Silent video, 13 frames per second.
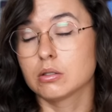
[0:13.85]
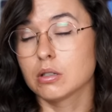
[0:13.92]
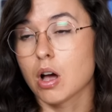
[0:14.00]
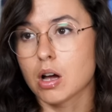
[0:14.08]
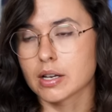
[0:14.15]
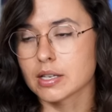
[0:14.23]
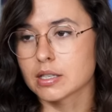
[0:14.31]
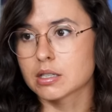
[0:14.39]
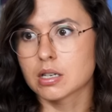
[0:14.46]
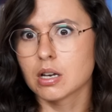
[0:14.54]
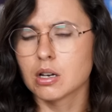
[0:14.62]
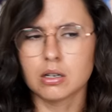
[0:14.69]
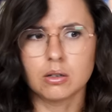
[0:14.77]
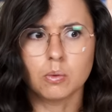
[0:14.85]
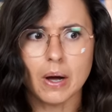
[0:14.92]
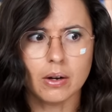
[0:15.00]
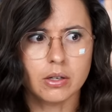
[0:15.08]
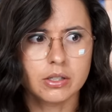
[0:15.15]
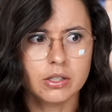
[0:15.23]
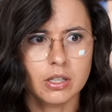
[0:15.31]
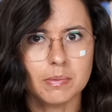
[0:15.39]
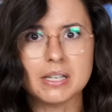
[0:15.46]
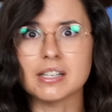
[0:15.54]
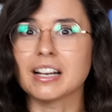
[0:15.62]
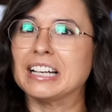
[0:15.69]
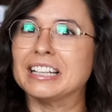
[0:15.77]
August. Wow, took me a
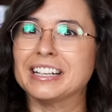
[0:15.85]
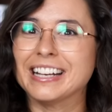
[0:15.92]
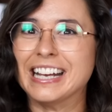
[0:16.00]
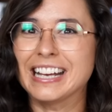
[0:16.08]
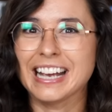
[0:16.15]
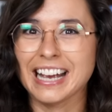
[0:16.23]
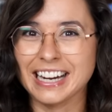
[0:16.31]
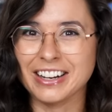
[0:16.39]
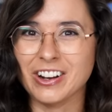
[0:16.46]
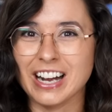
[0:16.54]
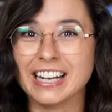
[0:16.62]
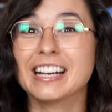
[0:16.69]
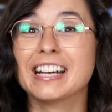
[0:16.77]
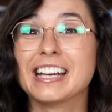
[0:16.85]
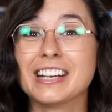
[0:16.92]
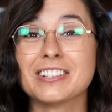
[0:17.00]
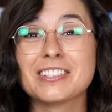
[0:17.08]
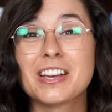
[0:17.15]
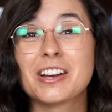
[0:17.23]
second. Anyway, here's a